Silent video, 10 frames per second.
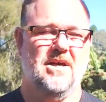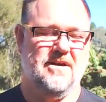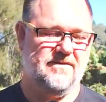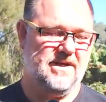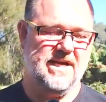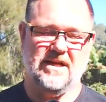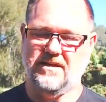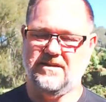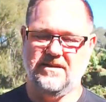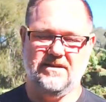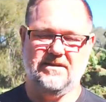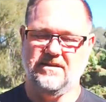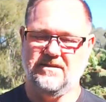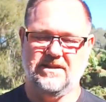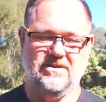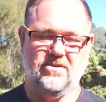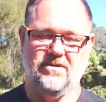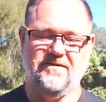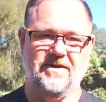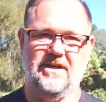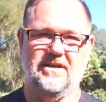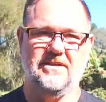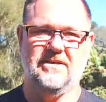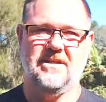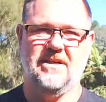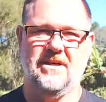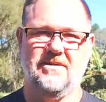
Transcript: after calluses and sore fingers,